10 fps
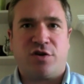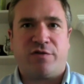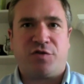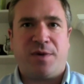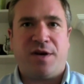
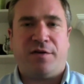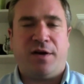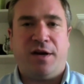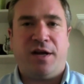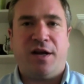surface. We
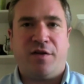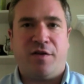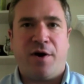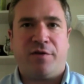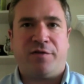need, need to get into the
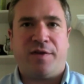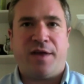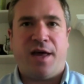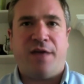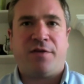merits of the
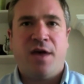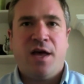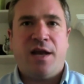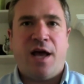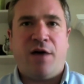case.
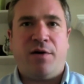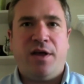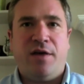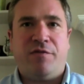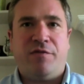Now,
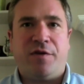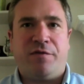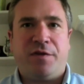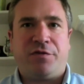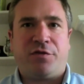if the
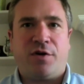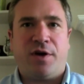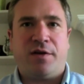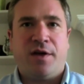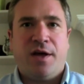Fifth
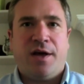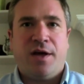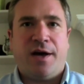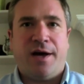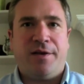Circuit
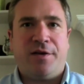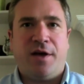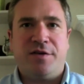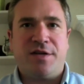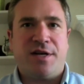uh,
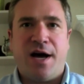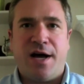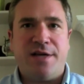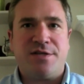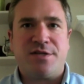
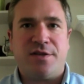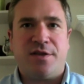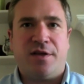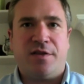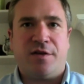denies
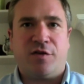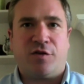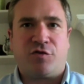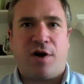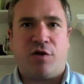the, the, the,
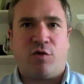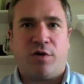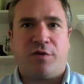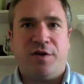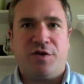trial
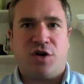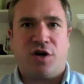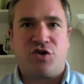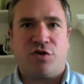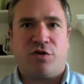court's
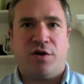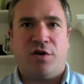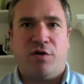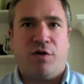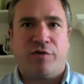injunction or
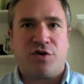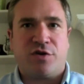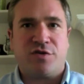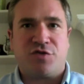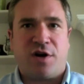you know
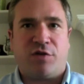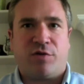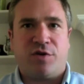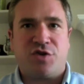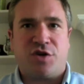overturns the trial
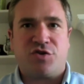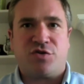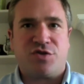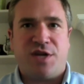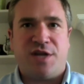court injunction
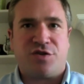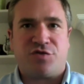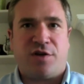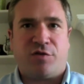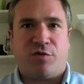or stays the
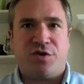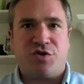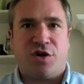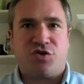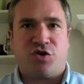trial court
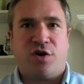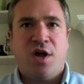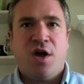injunction or